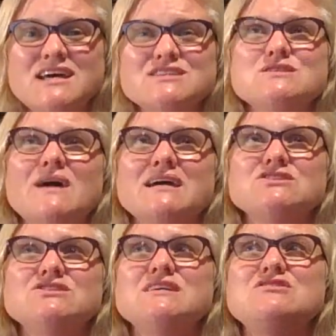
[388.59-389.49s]
to
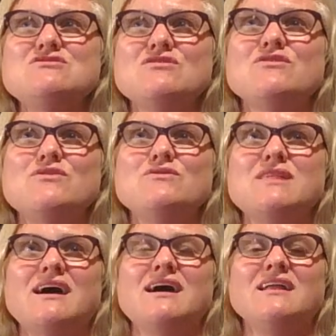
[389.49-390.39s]
actually know
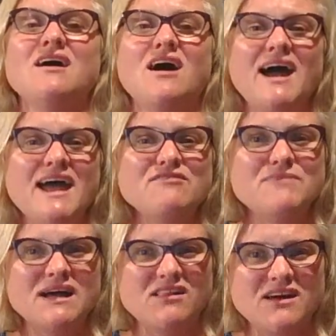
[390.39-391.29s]
that I have
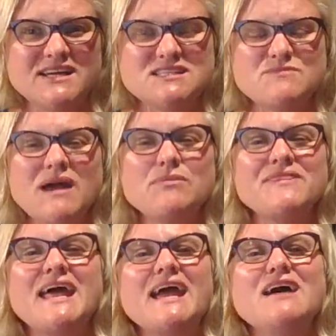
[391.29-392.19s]
my clients' back, but
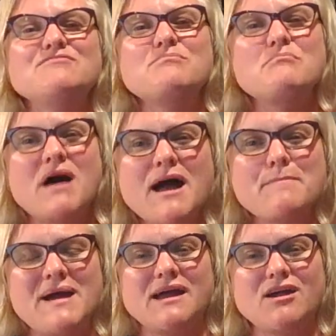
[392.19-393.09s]
they have my
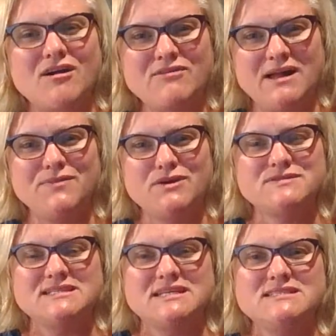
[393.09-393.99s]
back around those
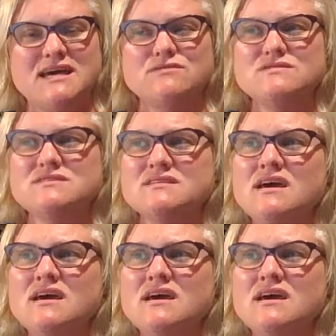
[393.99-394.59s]
details.